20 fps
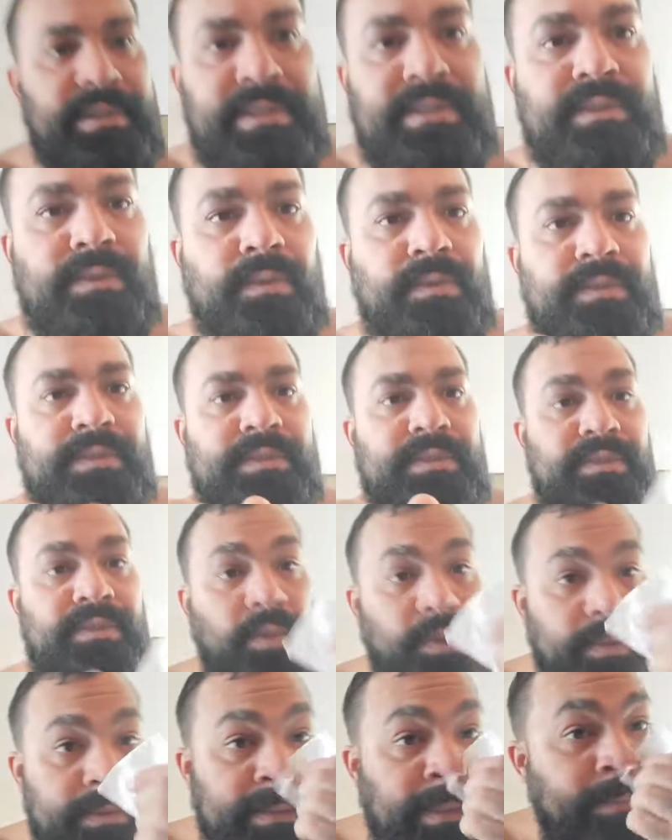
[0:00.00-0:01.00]
stole
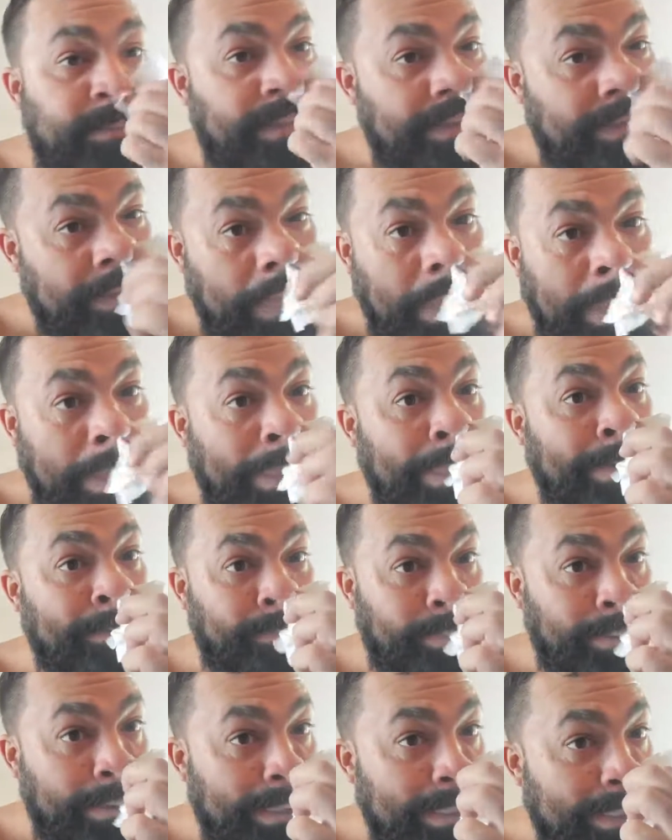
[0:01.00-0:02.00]
something in
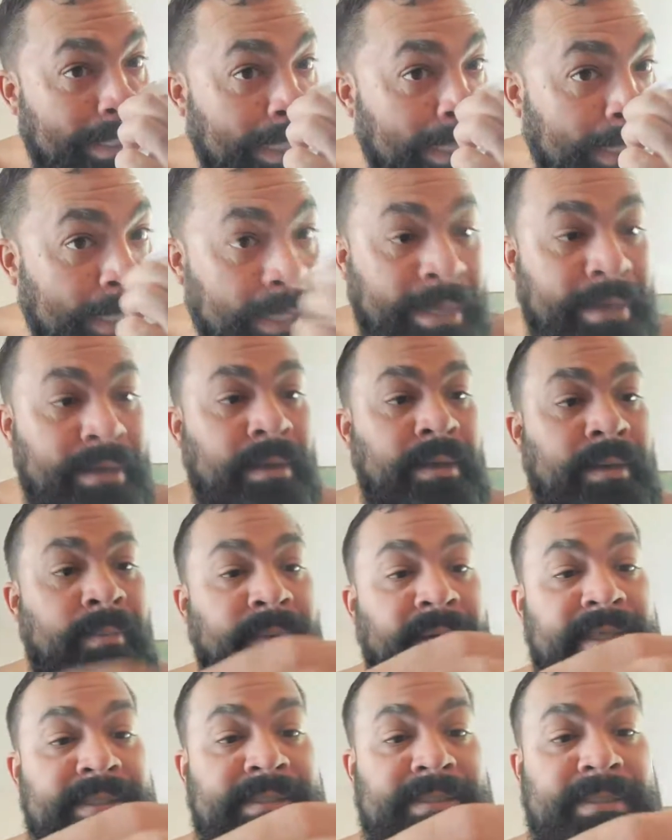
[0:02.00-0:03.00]
broad daylight on a
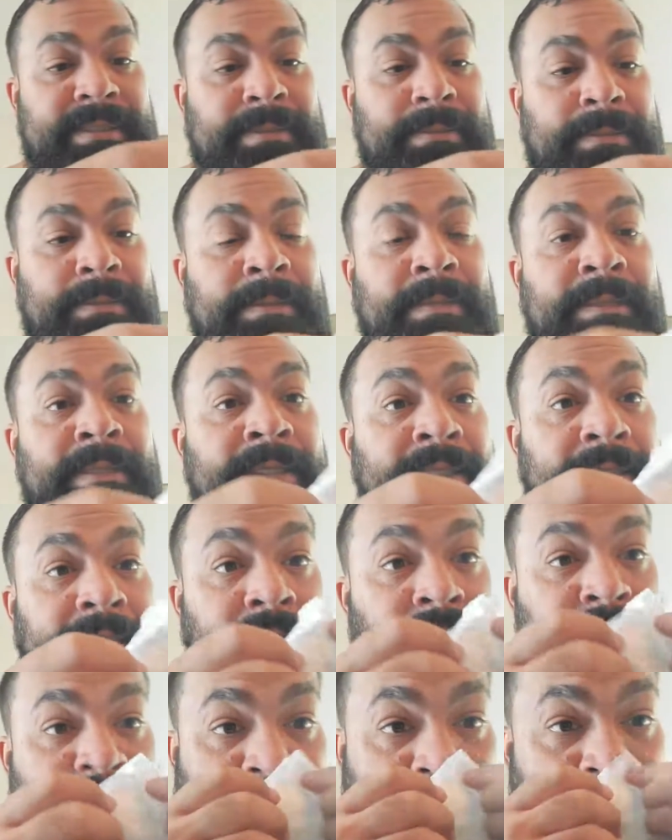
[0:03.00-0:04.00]
bicycle. He
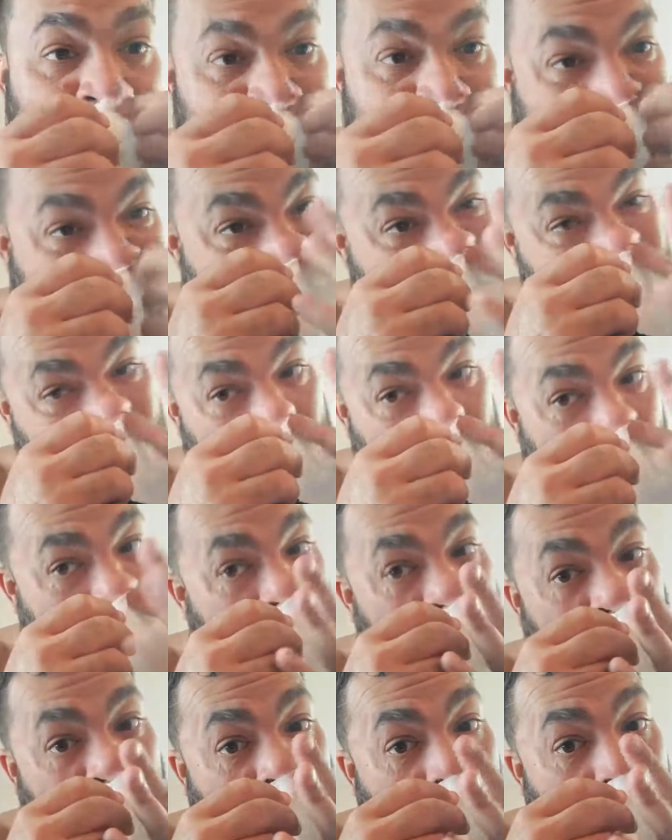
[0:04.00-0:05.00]
was that desperate.
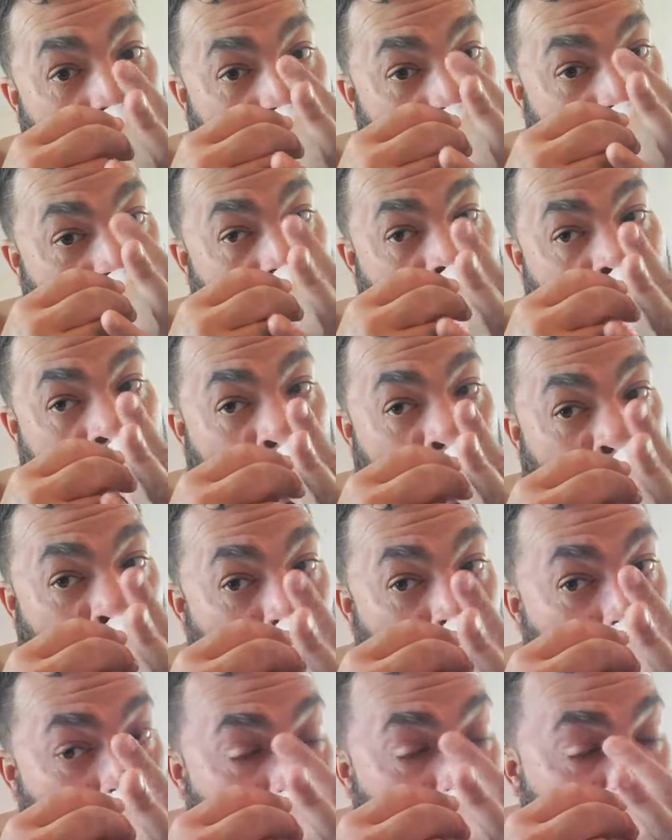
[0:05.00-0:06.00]

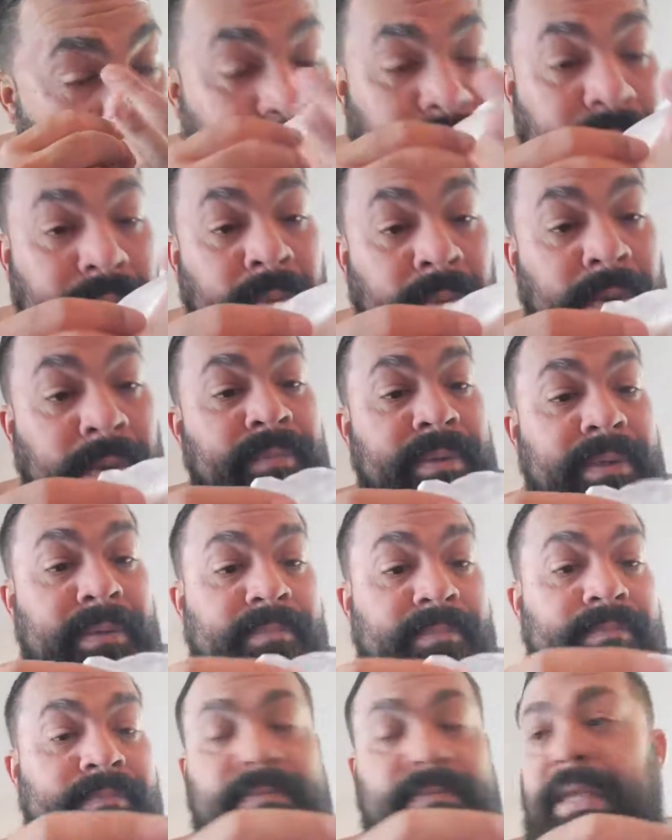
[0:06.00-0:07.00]
And most people want to
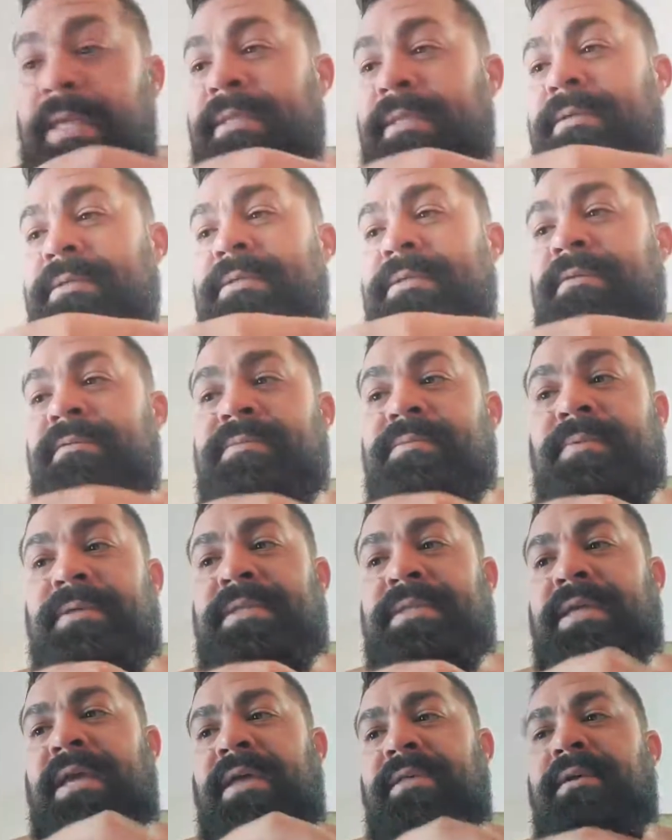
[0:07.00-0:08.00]
put like themselves put
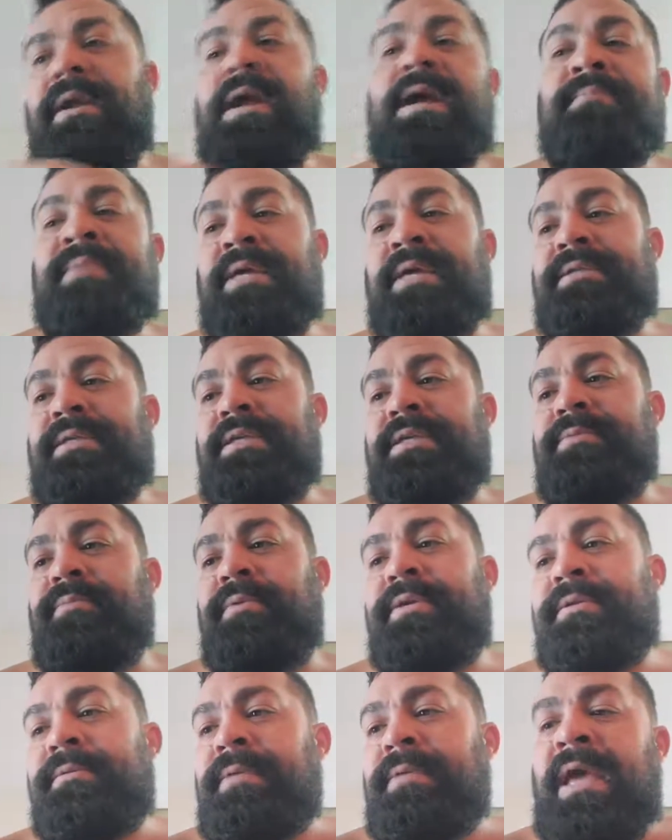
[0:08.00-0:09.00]
together. I'm not
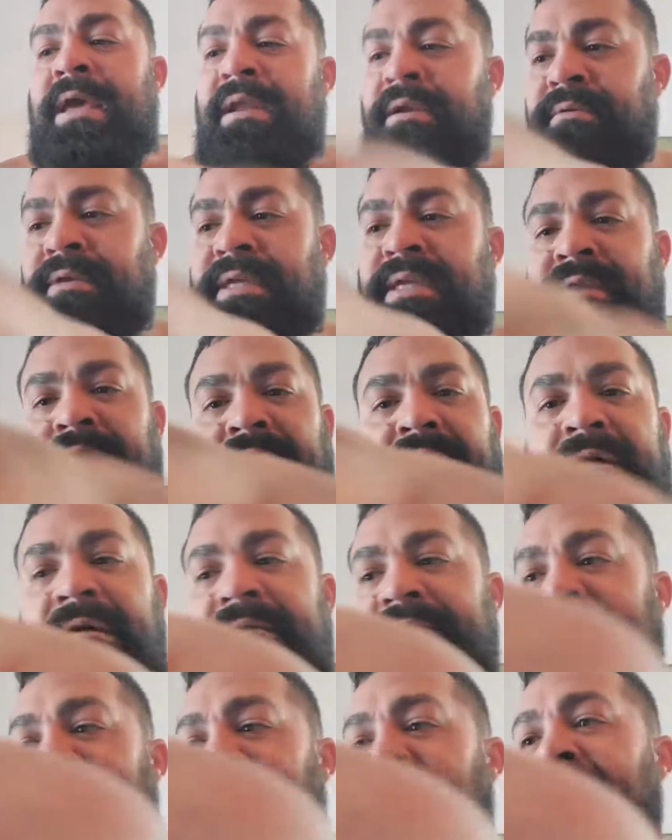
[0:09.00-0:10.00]
desperate. I don't need
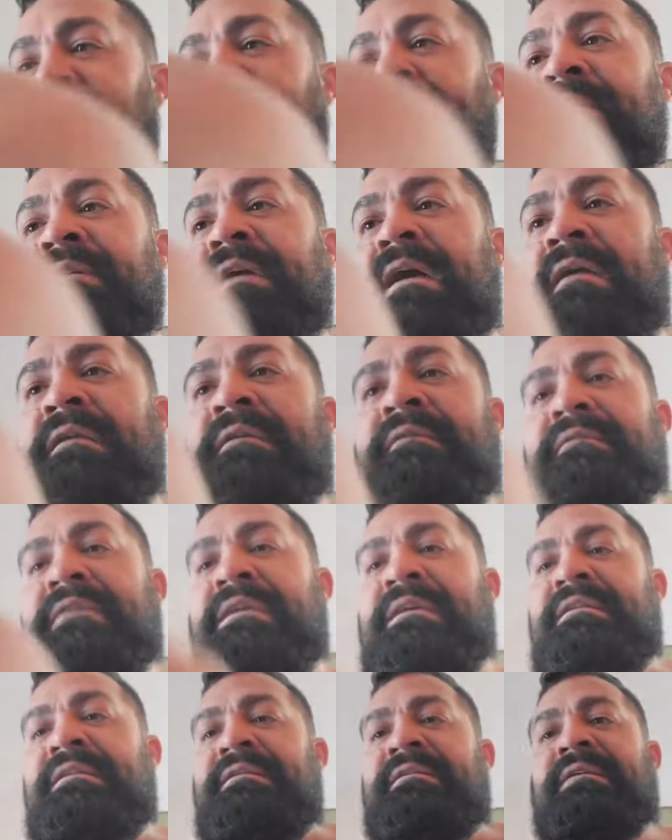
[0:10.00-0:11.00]
love. I don't
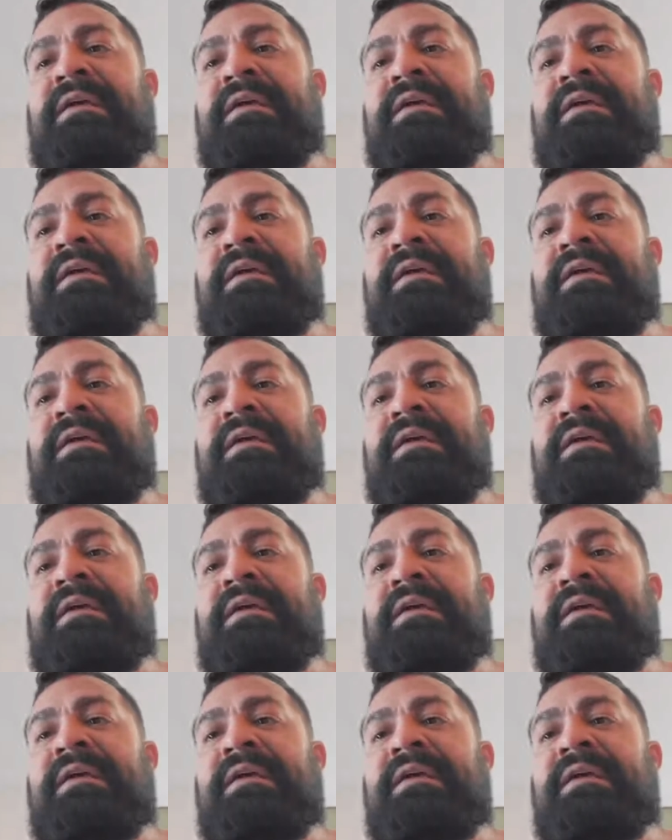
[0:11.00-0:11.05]
need